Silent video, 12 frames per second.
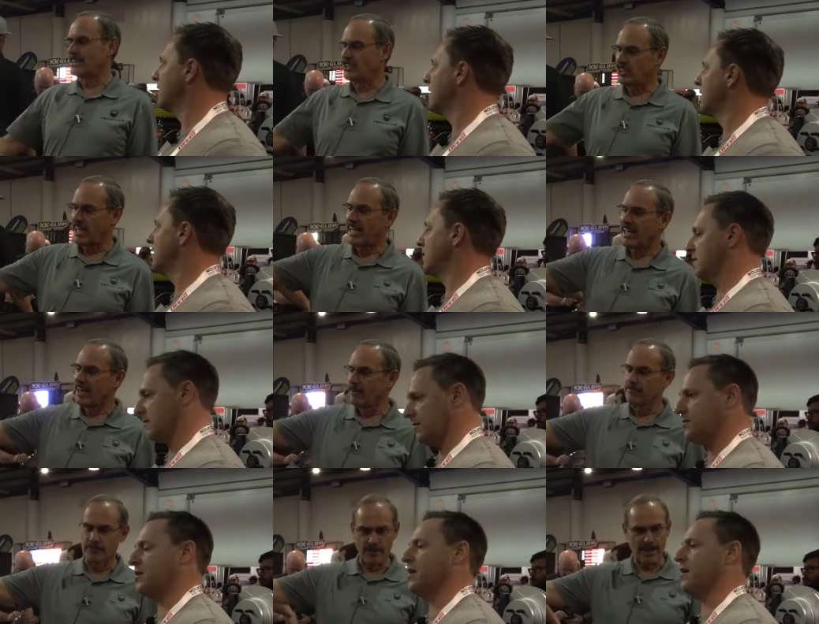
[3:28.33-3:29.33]
Speaker 1: JL
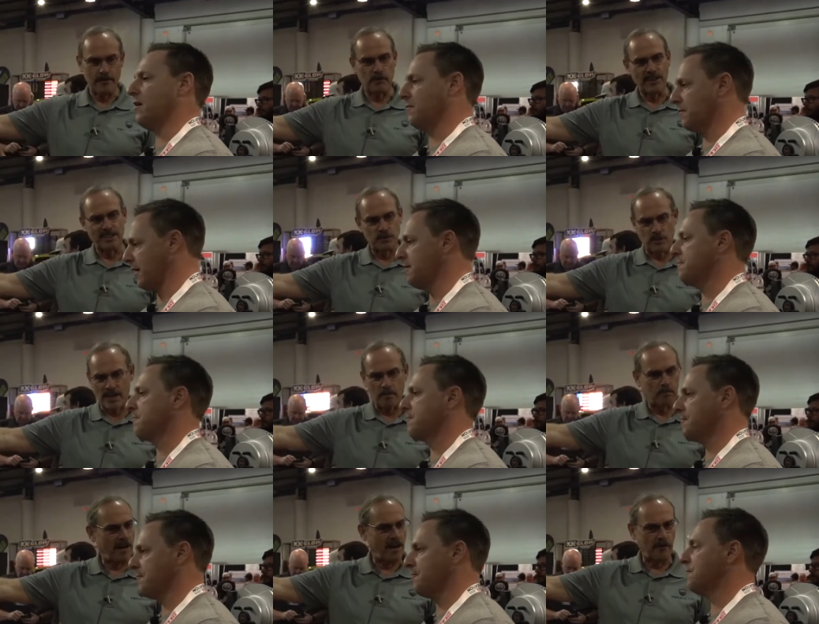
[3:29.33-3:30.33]
frame. JL? We just okay. went out and
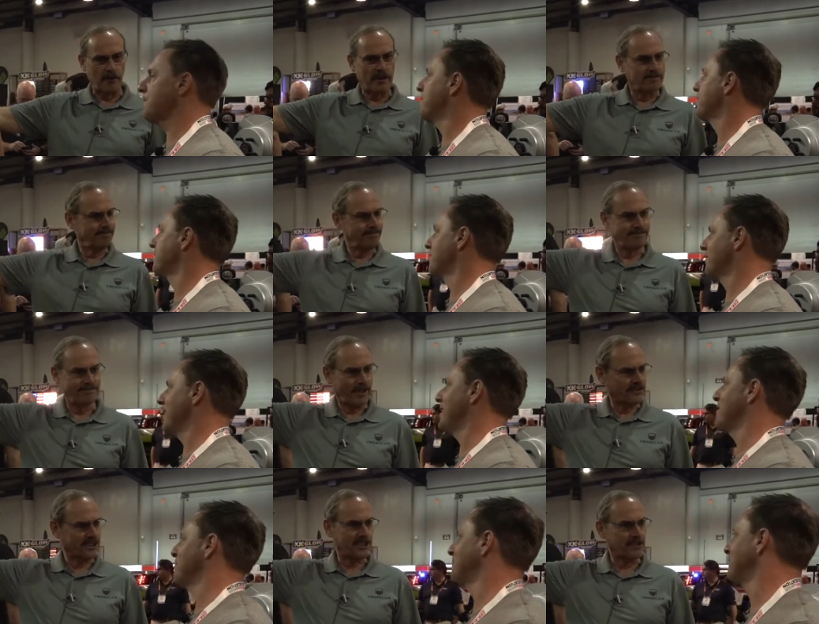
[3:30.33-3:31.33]
bought one, yep.
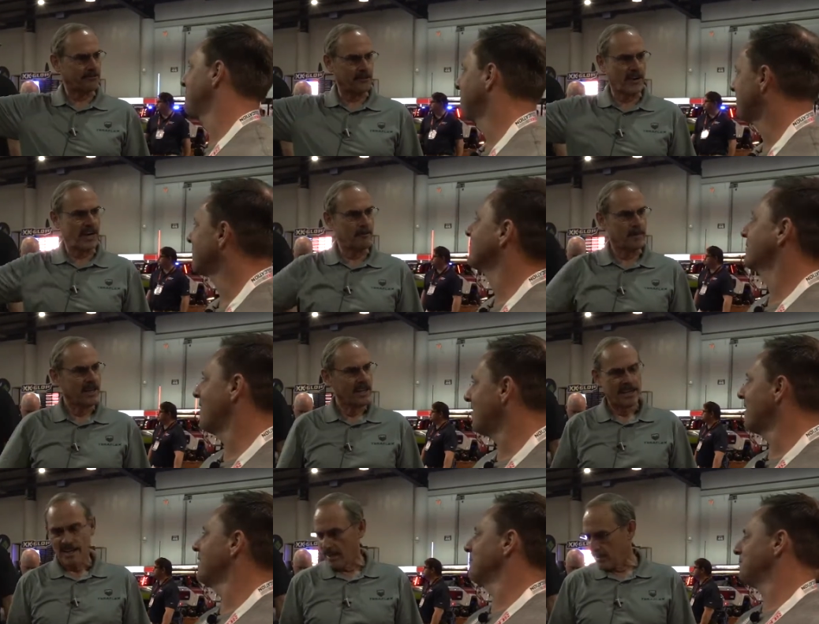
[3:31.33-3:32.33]
just a frame. All right.
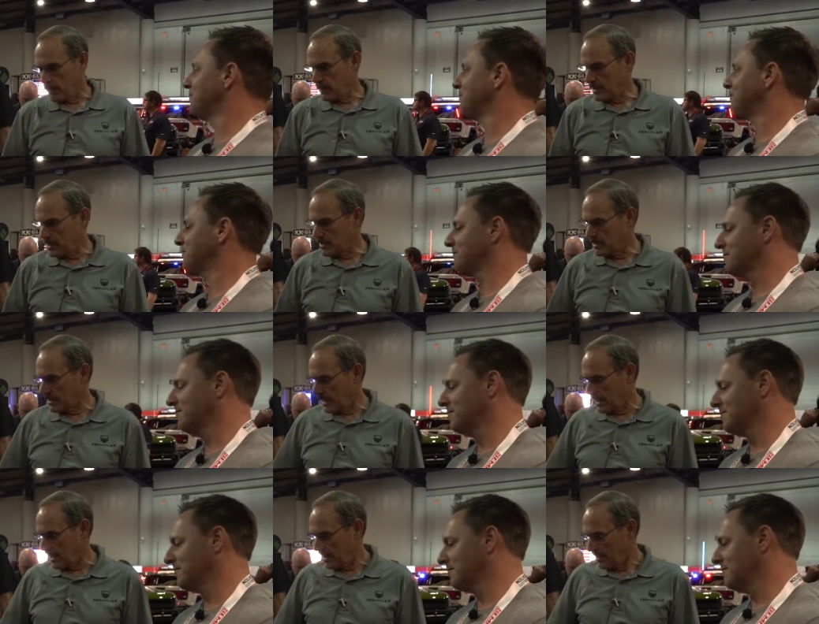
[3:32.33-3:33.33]
And then we just uh,
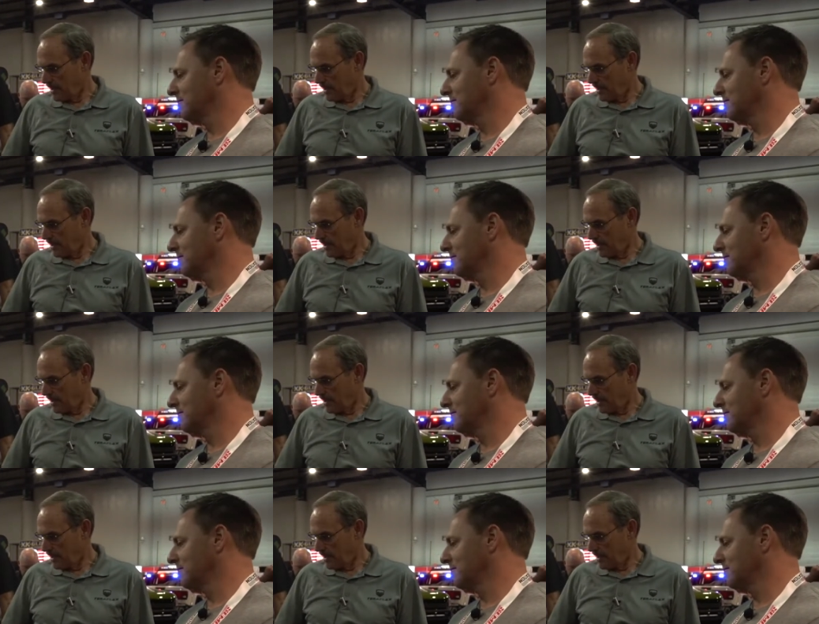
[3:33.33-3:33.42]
